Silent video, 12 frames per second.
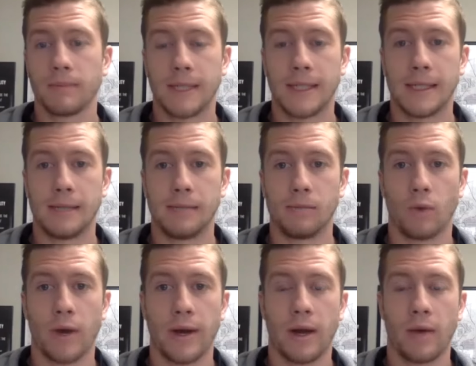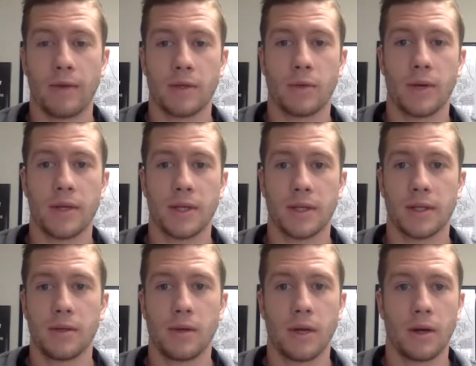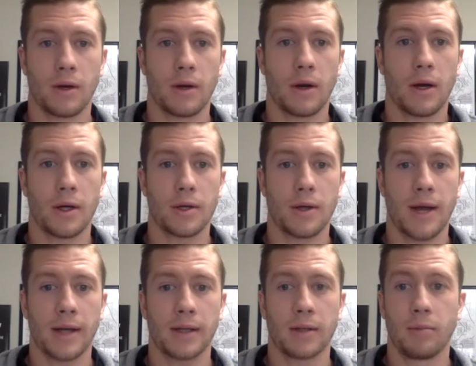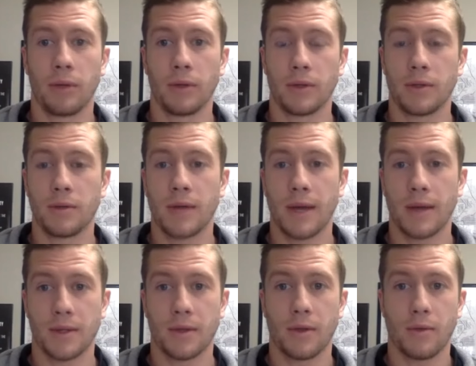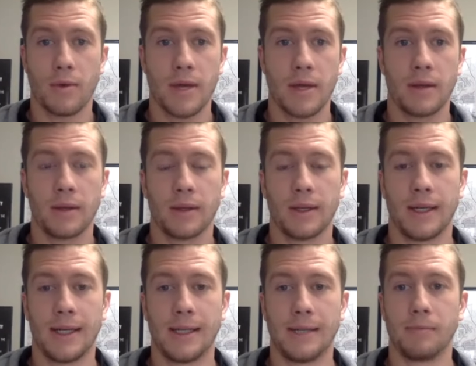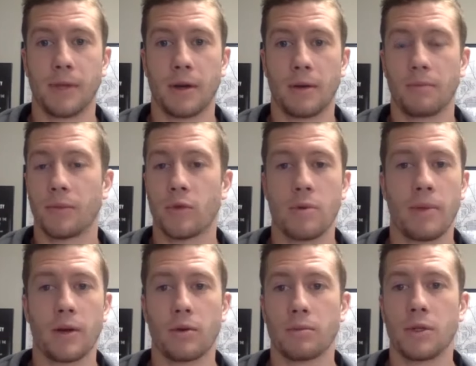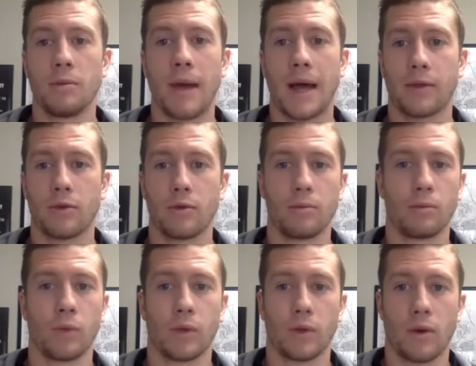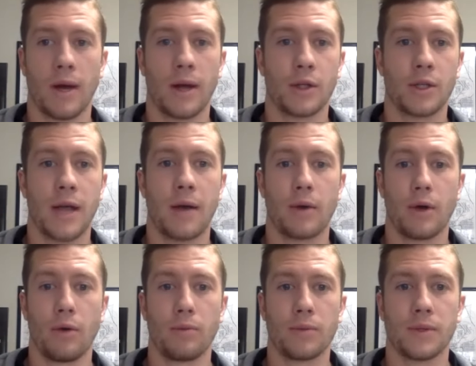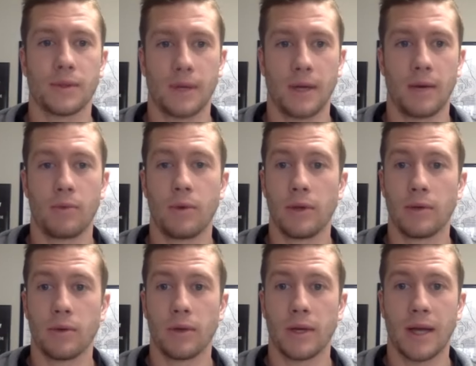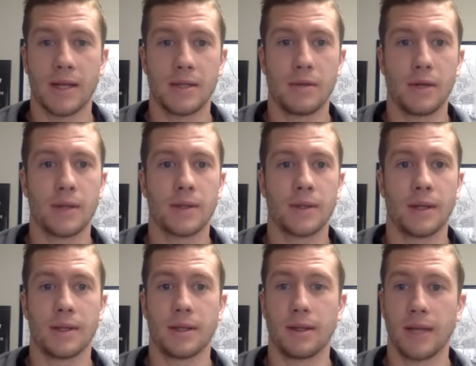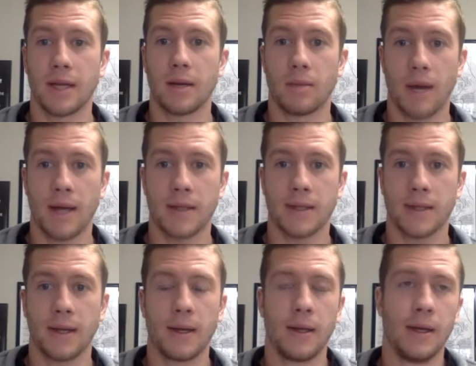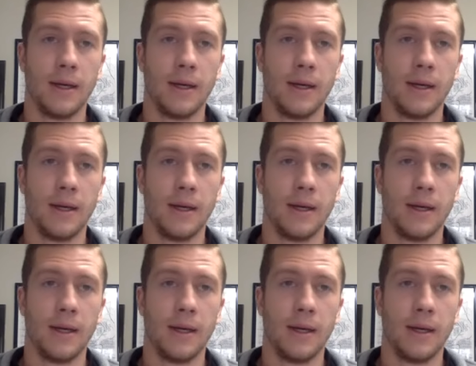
Right now we have a 26 unit under contract, built in 2003. They're 3-bedroom, 2-bathroom with a garage, townhomes, really, really nice units. And it's in Lincoln, Nebraska.